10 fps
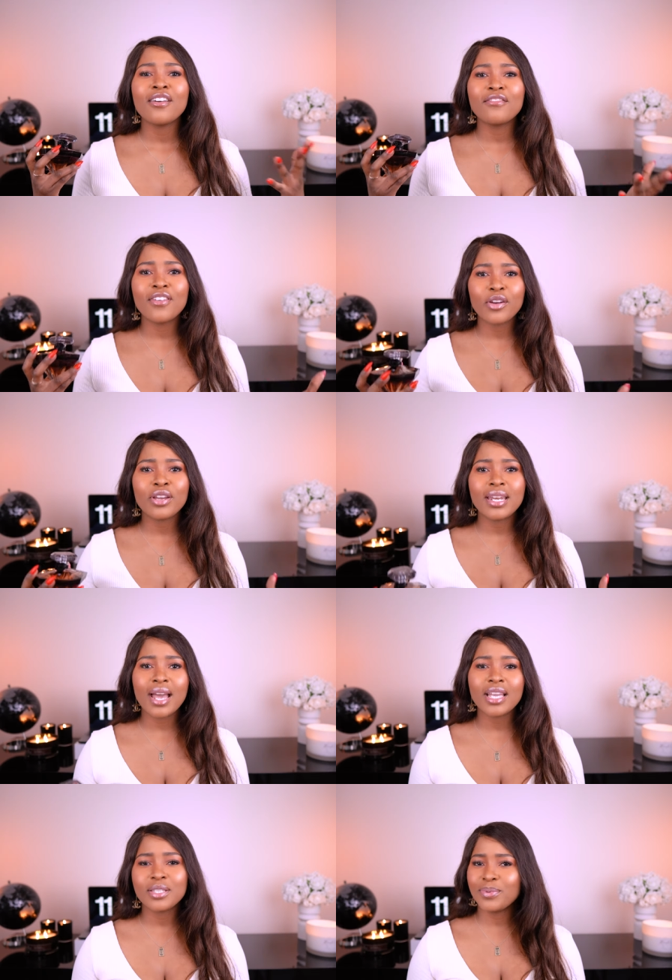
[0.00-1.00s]
very
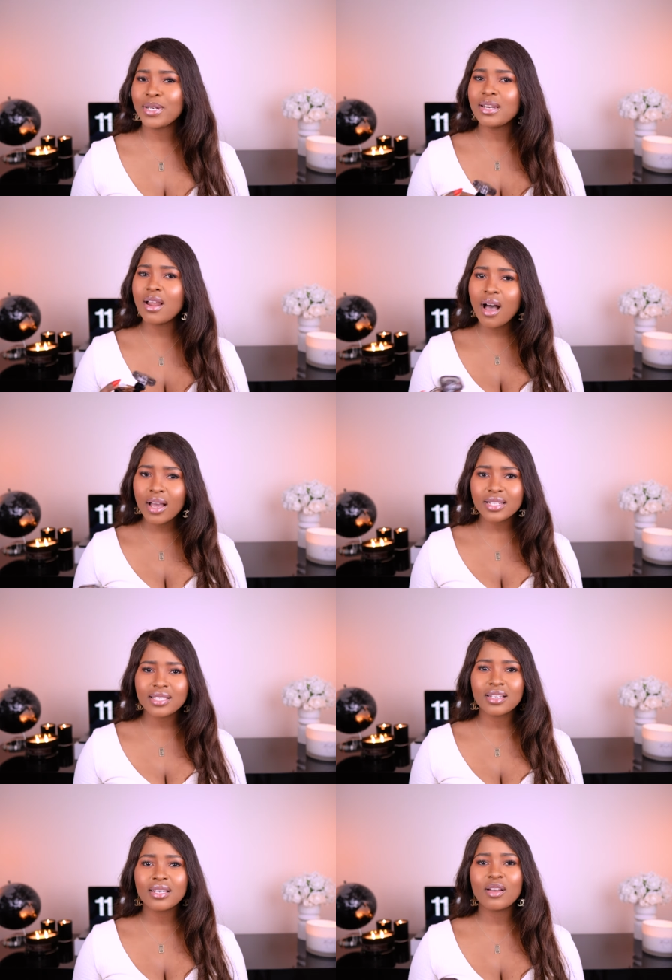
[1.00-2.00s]
nice, but
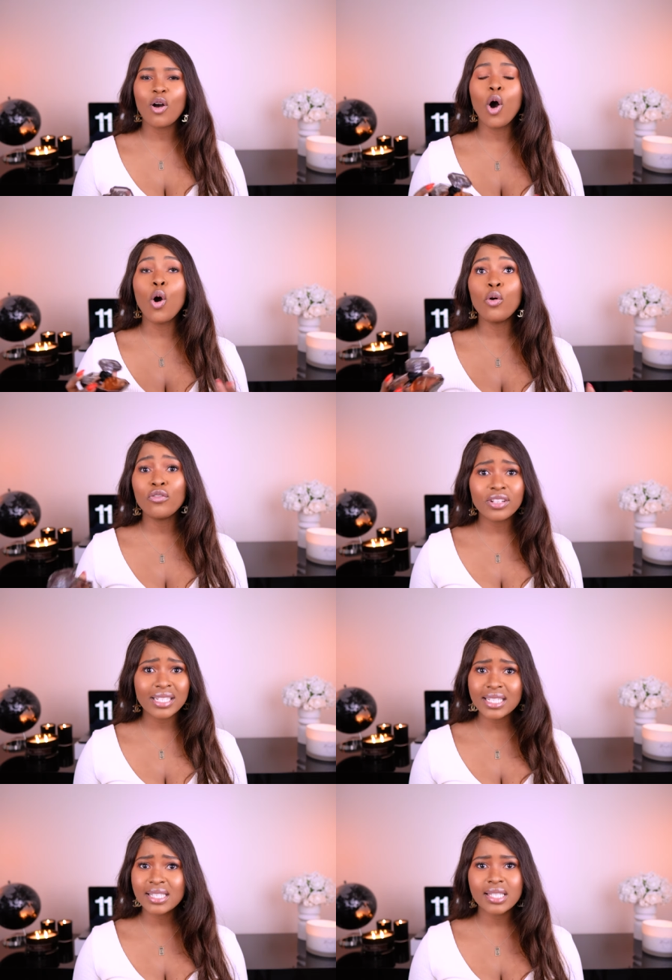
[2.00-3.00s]
not
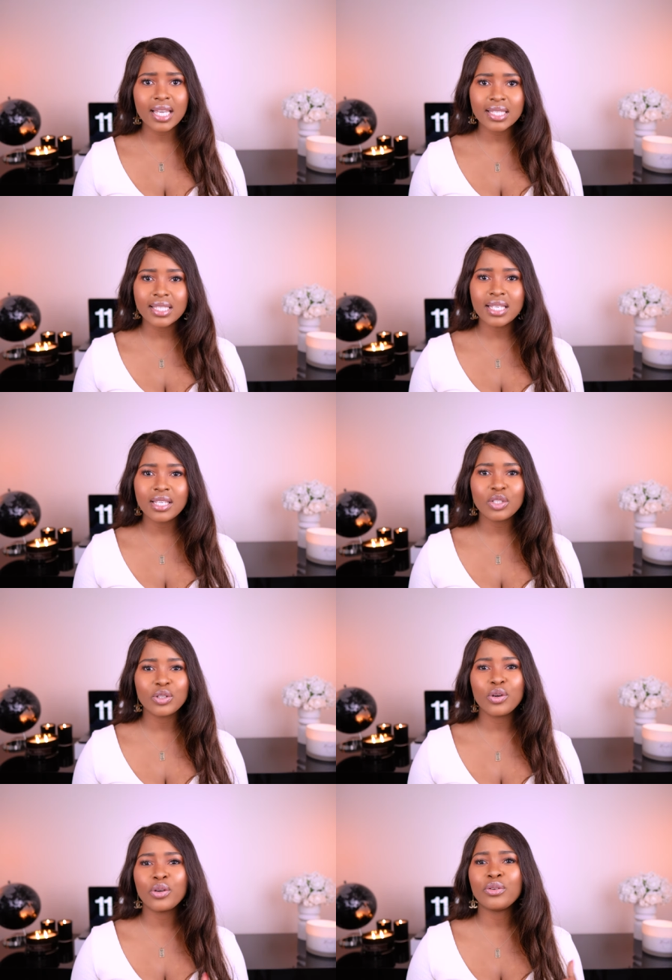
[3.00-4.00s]
overly sexy,
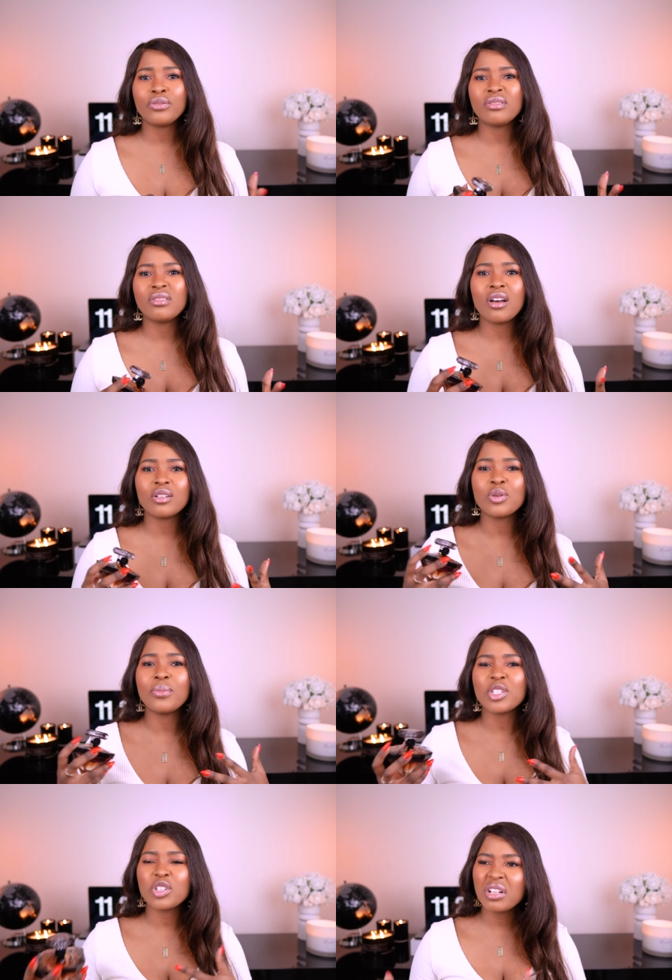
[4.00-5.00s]
you know, not too
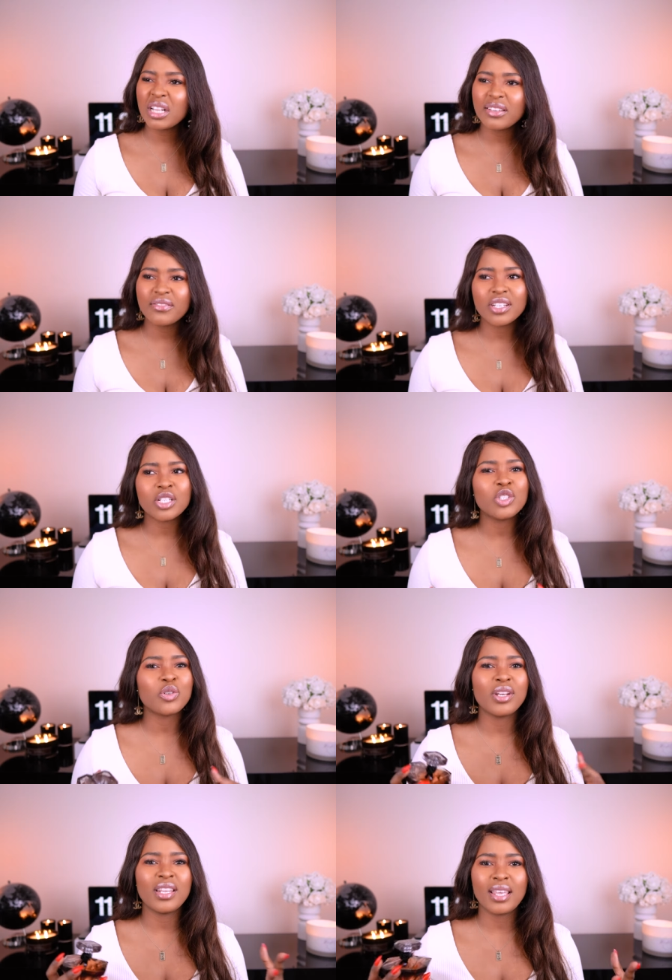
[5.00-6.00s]
much cleavage
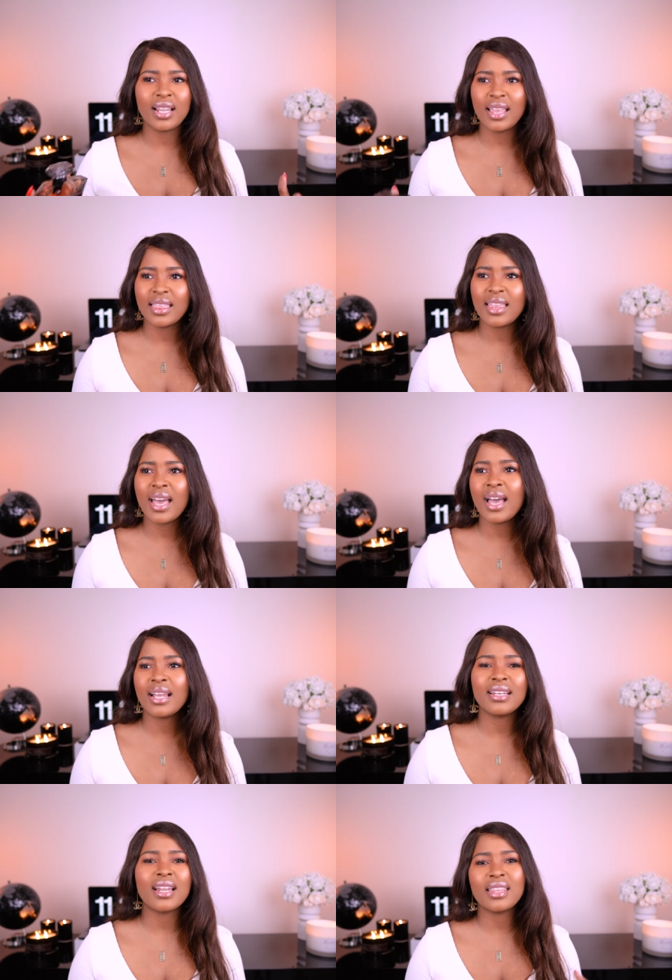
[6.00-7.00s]
or anything like
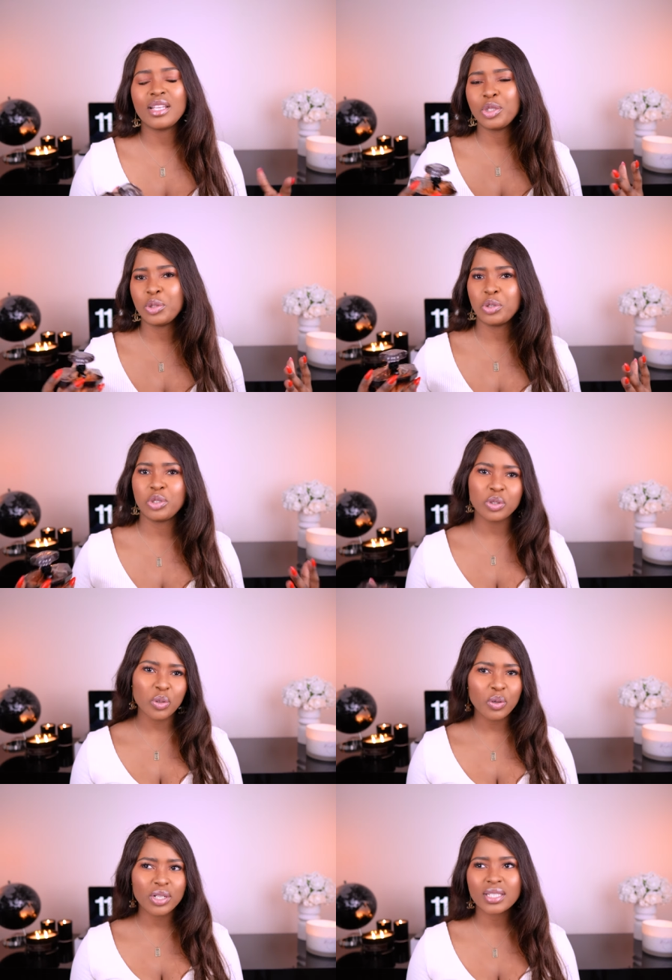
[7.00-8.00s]
that, nothing too
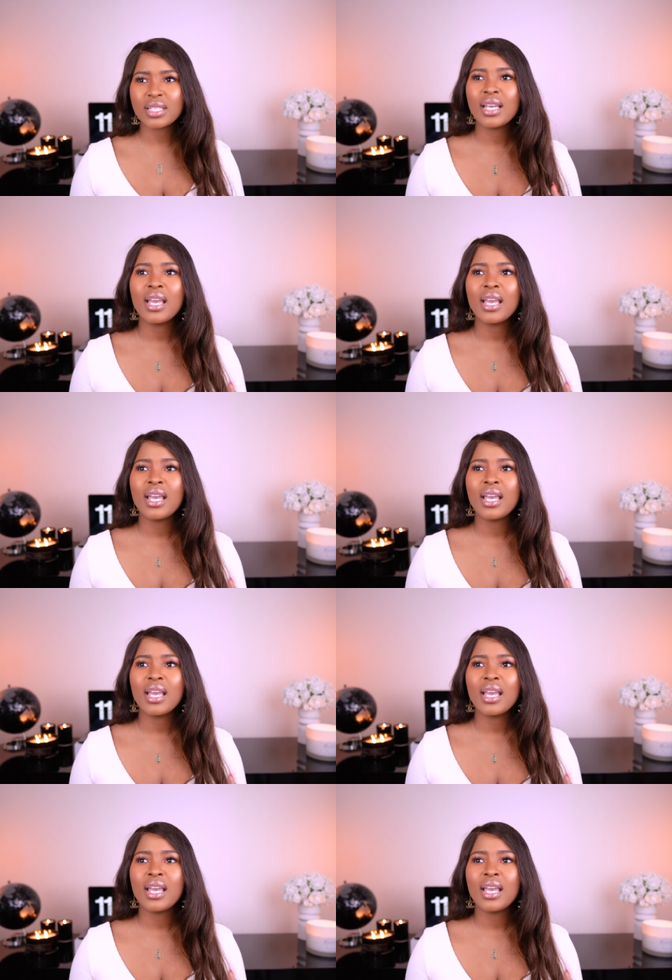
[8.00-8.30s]
short,